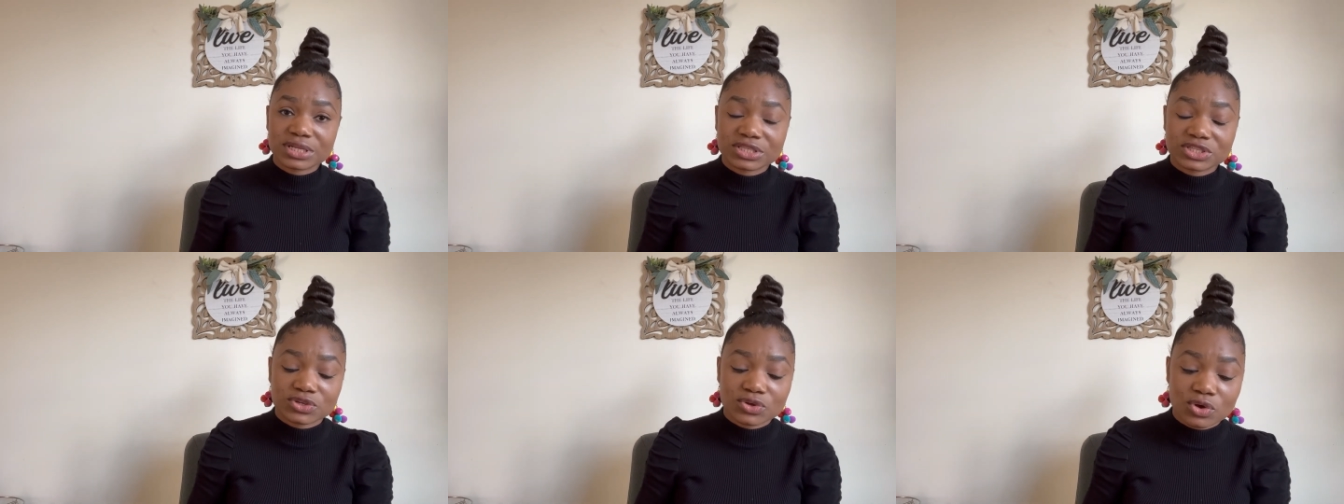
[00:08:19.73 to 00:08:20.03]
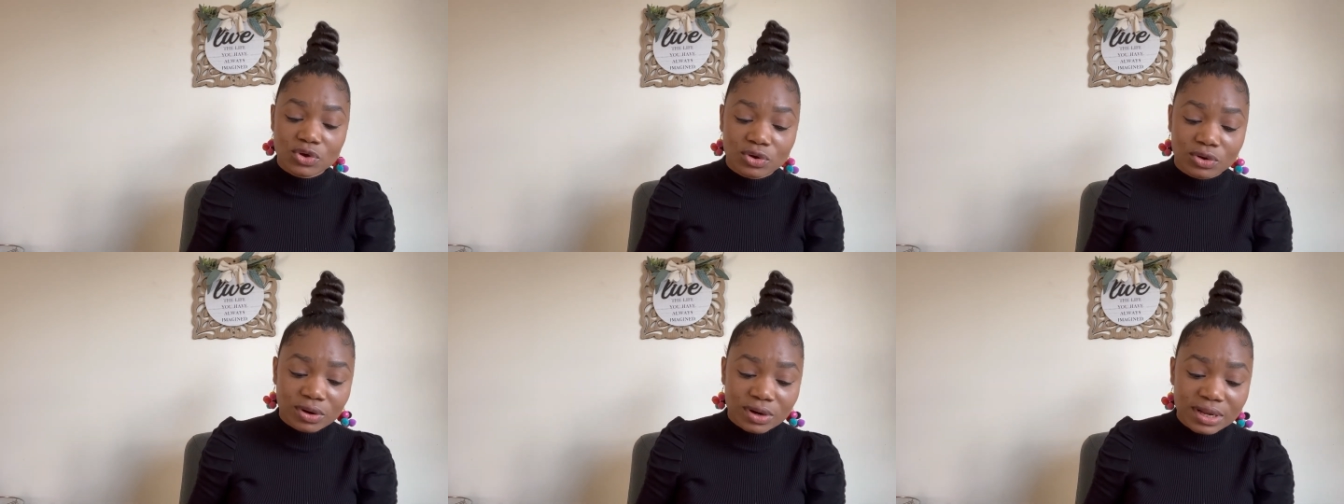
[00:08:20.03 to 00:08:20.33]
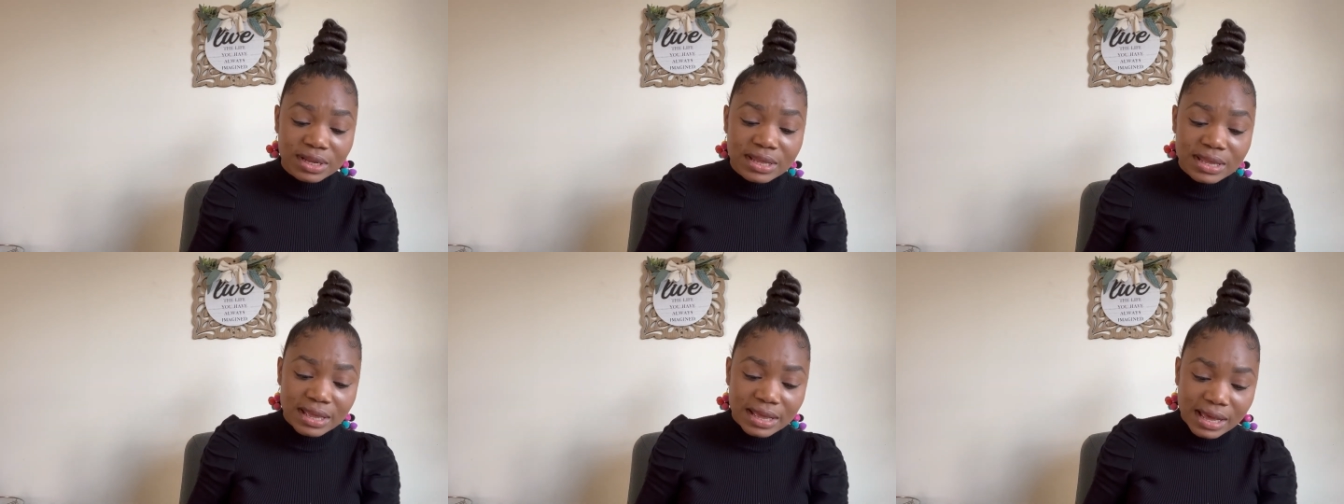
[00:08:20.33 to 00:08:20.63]
your
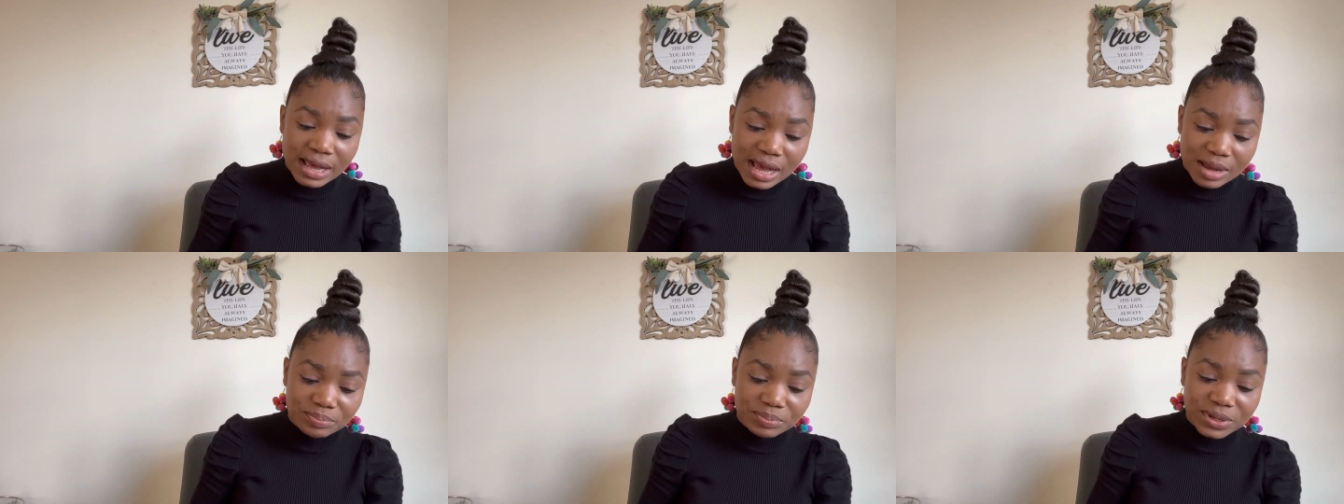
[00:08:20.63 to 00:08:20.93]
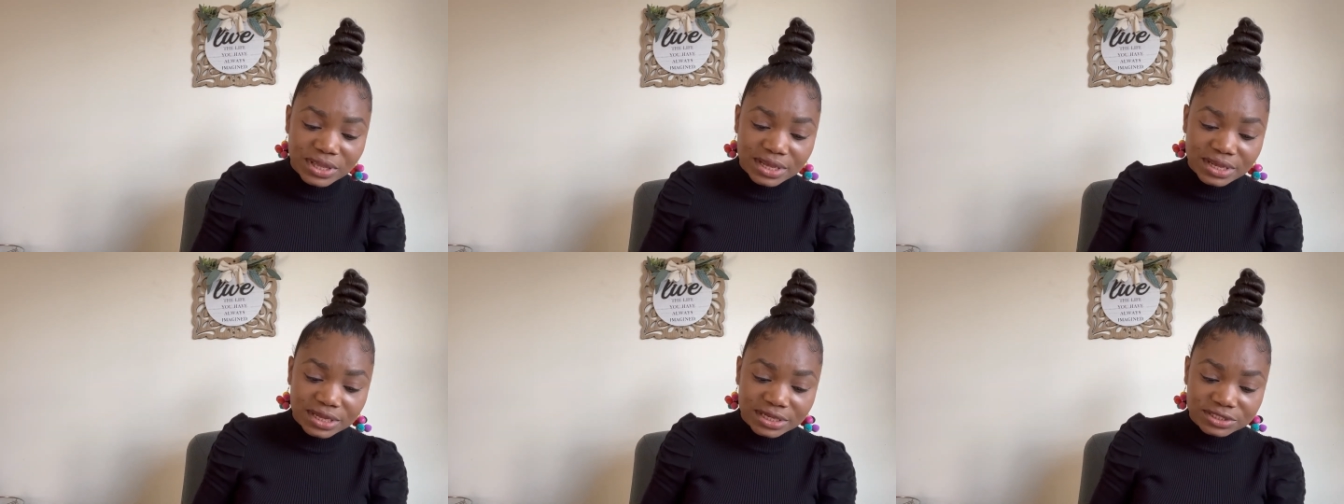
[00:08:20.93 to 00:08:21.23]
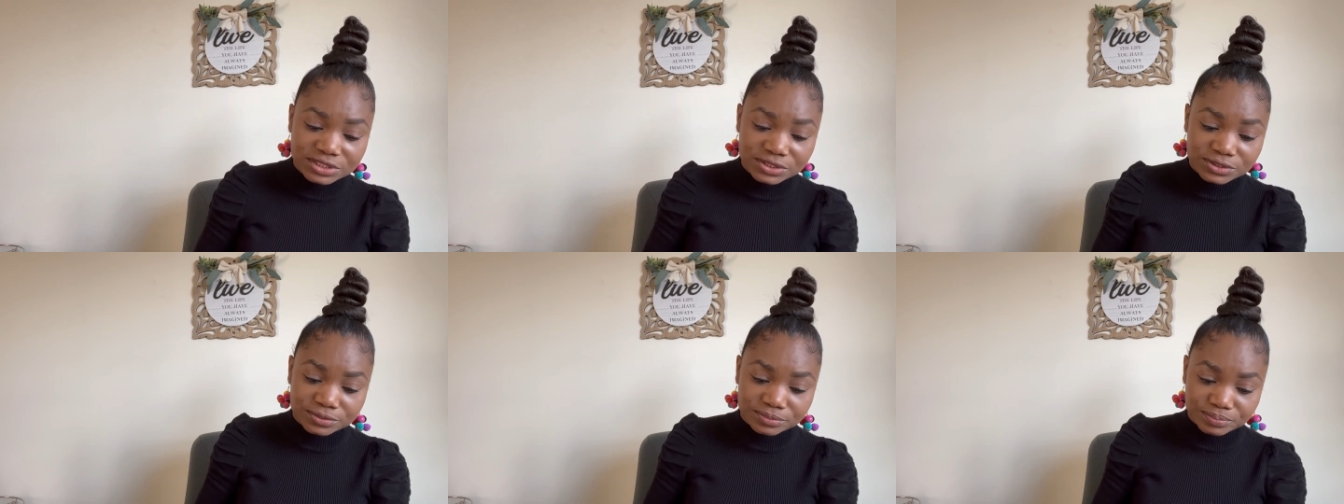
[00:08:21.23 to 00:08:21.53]

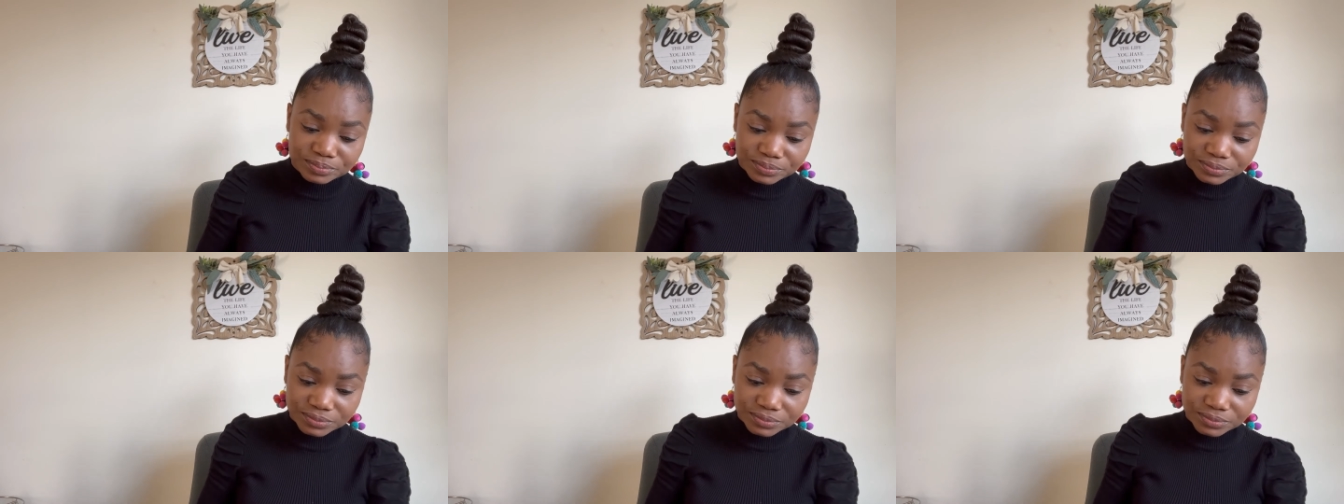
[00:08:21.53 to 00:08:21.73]
application.